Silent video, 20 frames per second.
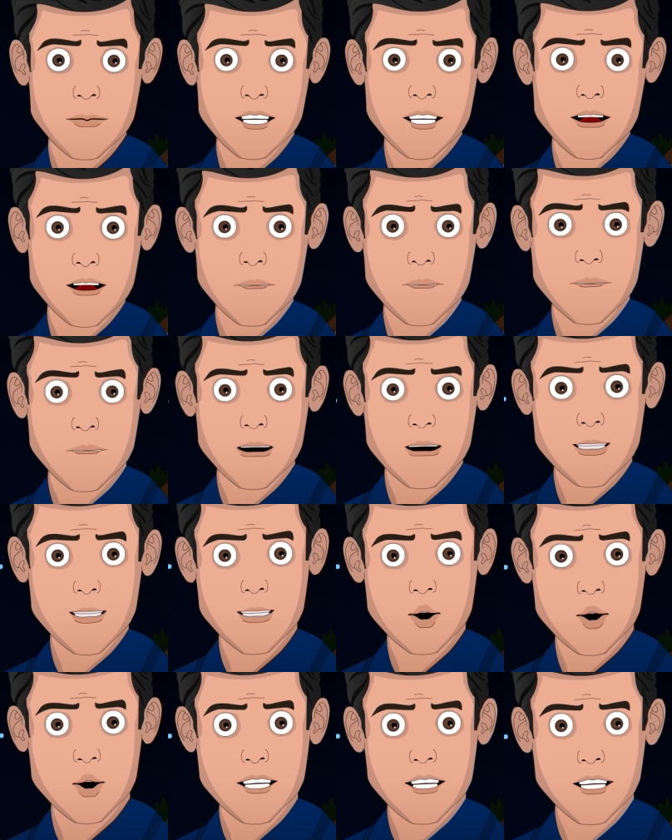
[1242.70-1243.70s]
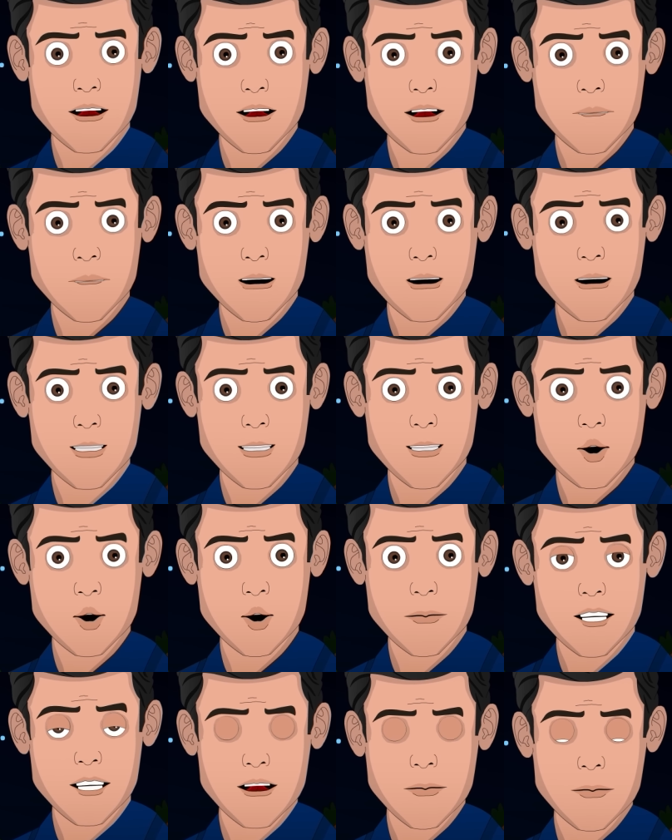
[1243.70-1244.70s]
as per a statement from their
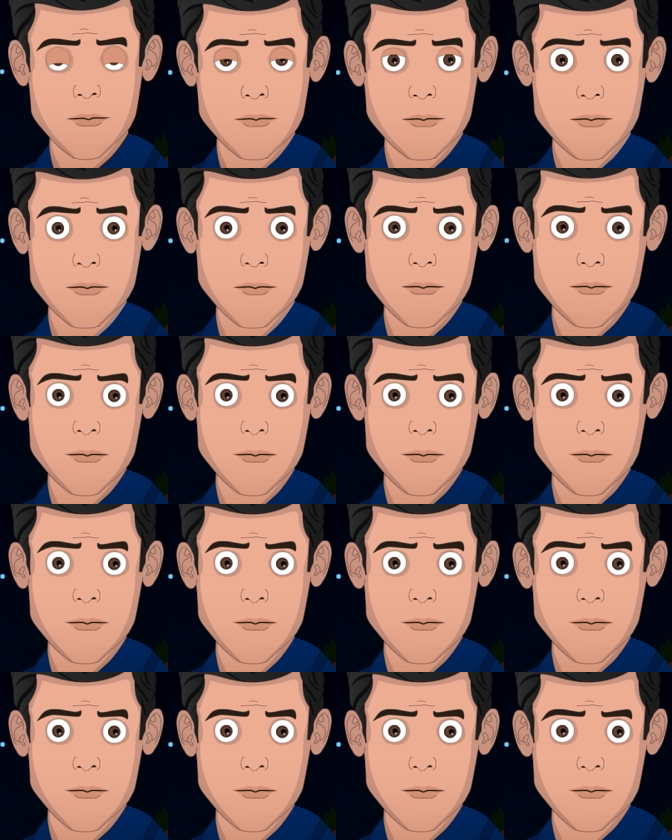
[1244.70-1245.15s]
neighbors.